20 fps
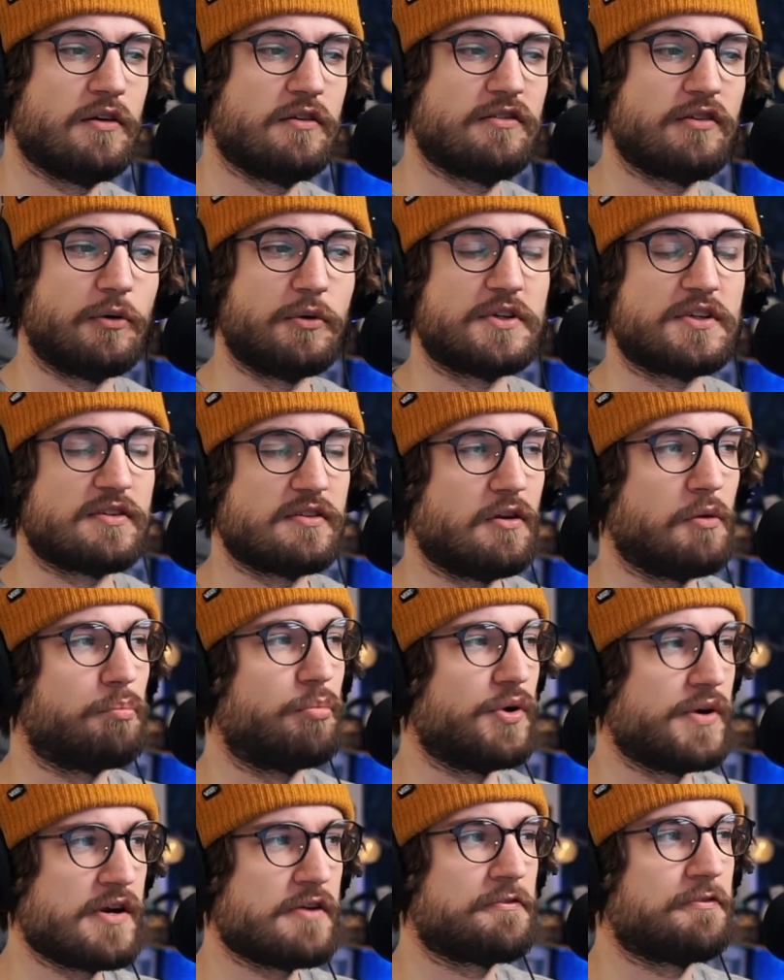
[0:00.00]
so it's still
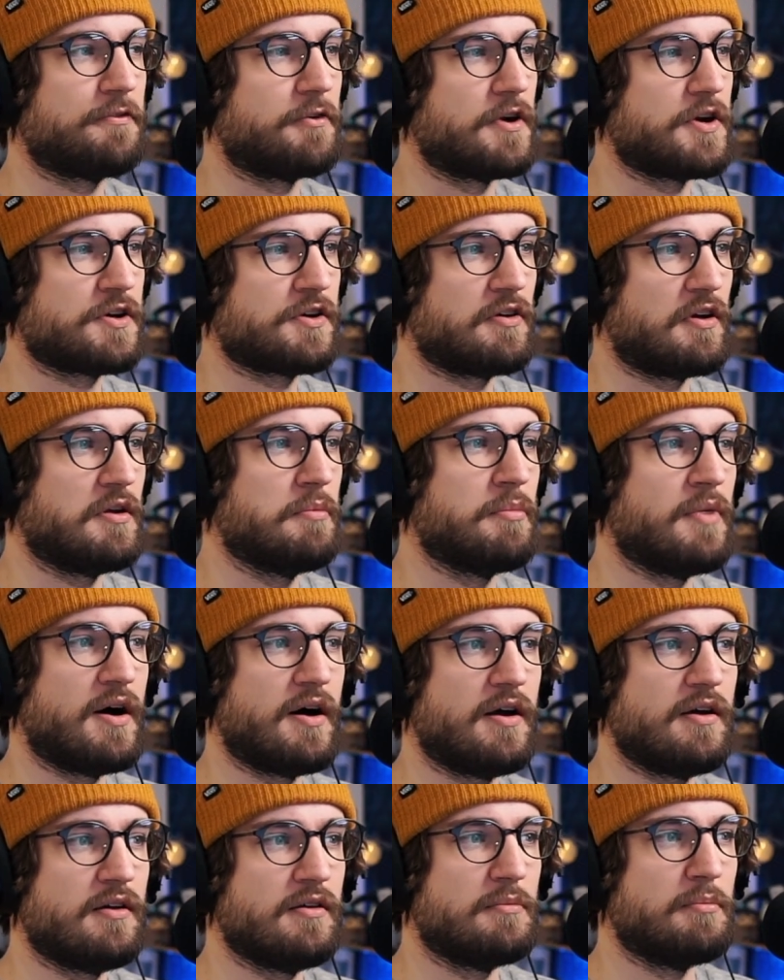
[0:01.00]
pretty fresh in
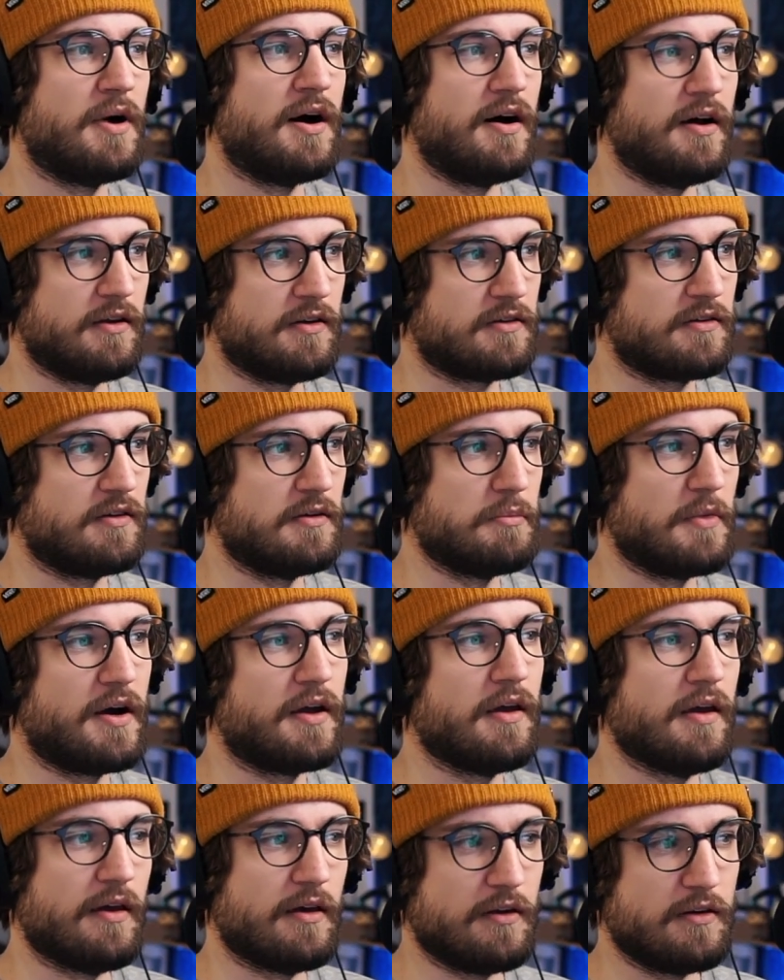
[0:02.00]
my mind, in my
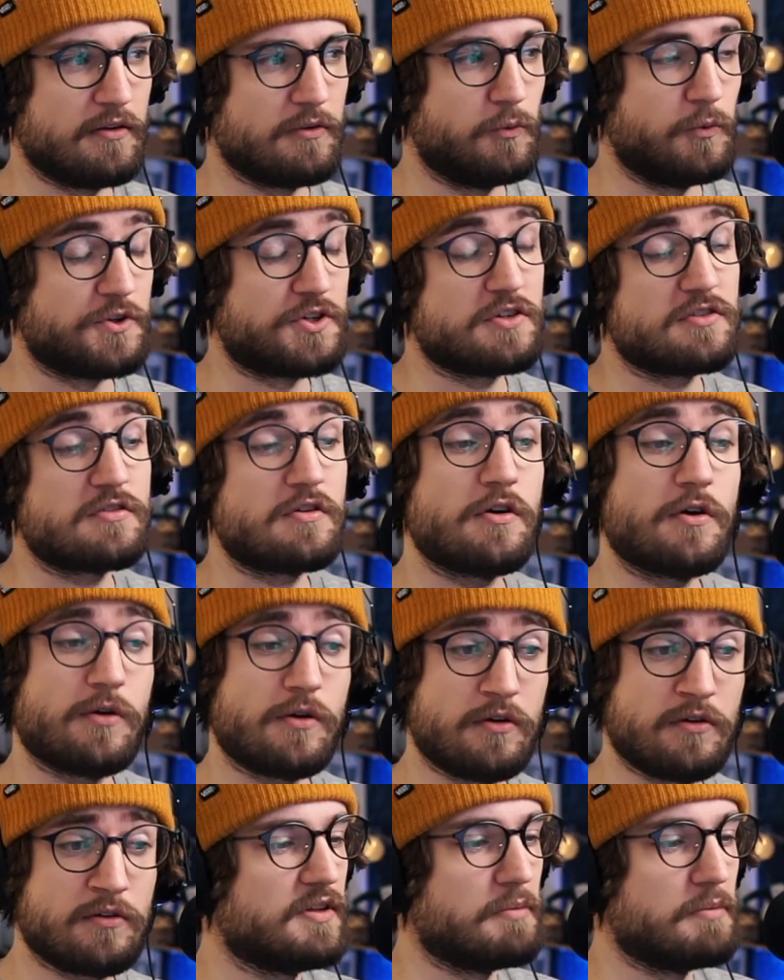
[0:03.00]
head, which is good.